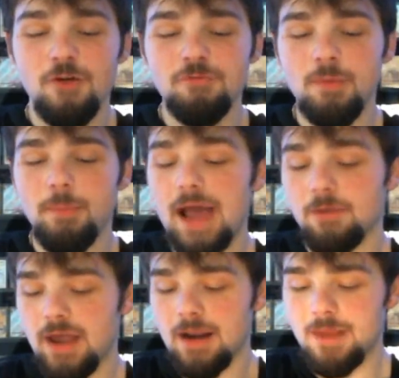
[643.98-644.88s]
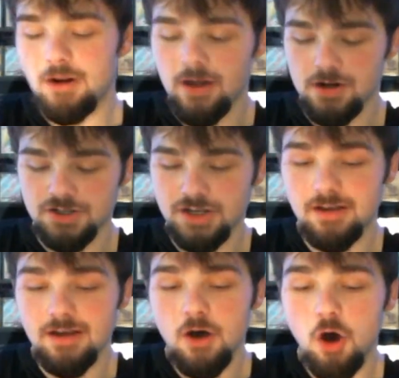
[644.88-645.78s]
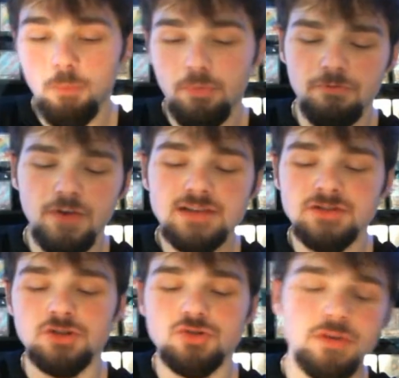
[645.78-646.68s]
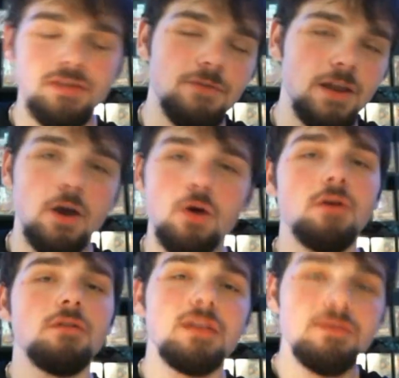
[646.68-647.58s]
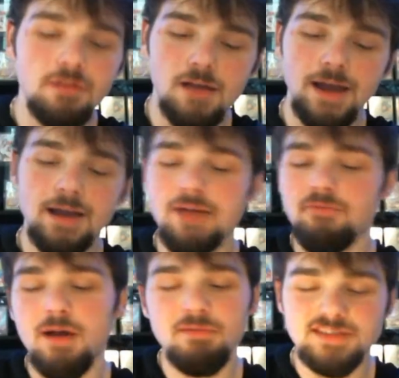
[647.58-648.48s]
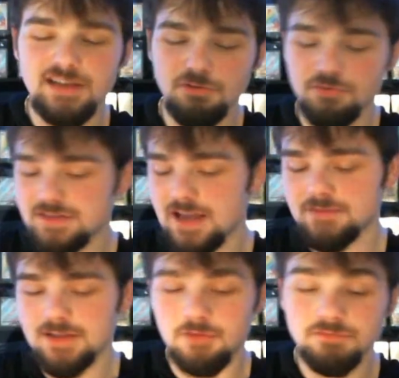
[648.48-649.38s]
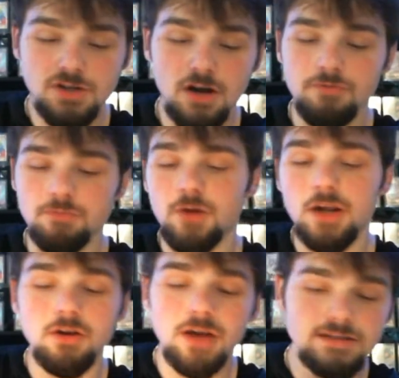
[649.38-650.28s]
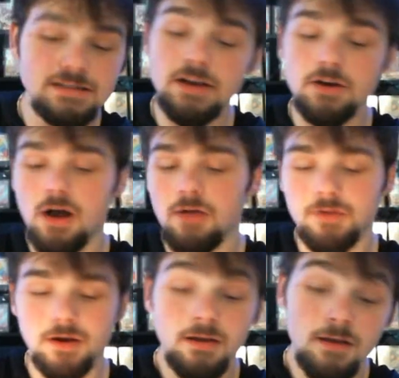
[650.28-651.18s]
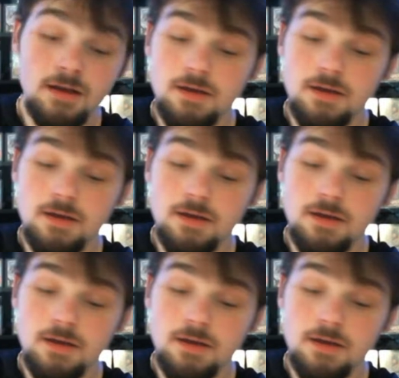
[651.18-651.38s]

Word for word: from the back. We got a Metal Energy. Opal, if you guys are enjoying the video, leave a like. I've probably said three times now. Sorry if I'm running your guys' ear off here.